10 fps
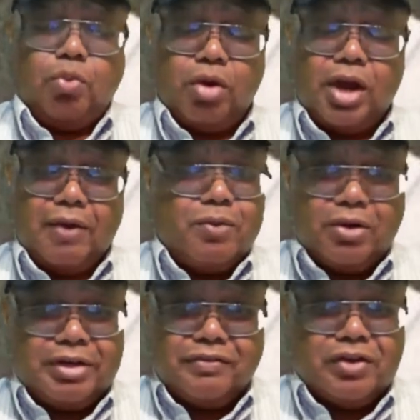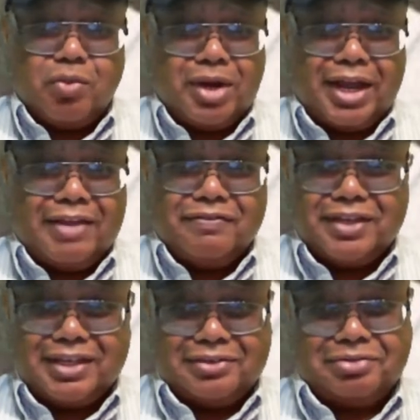for one, we don't even know what
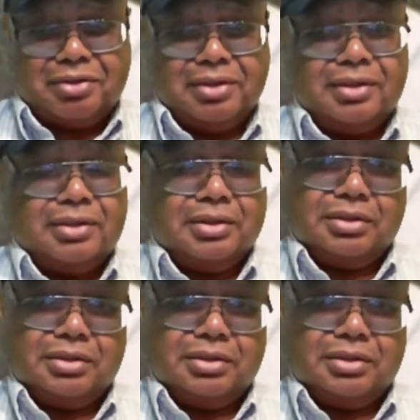life is.